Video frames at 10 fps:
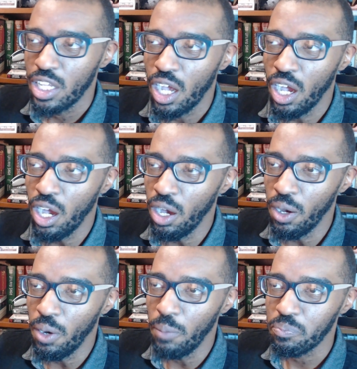
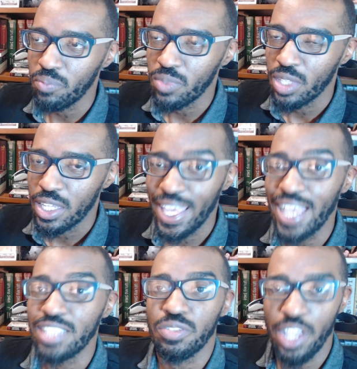
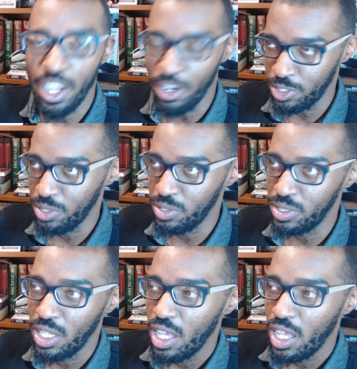cast of characters.